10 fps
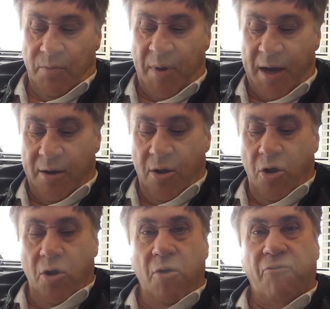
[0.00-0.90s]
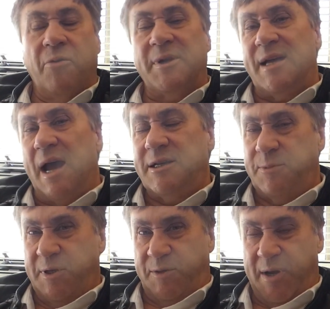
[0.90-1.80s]
But from a tax
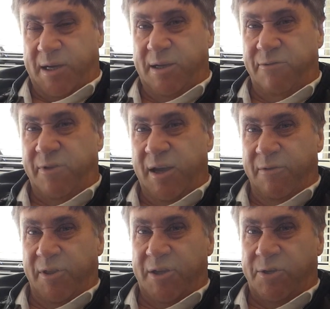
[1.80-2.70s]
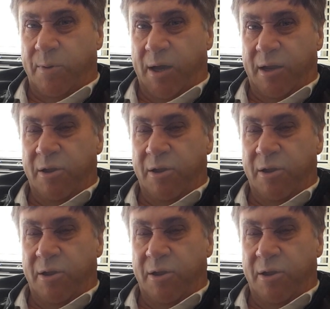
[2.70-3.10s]
perspective, think of it this way.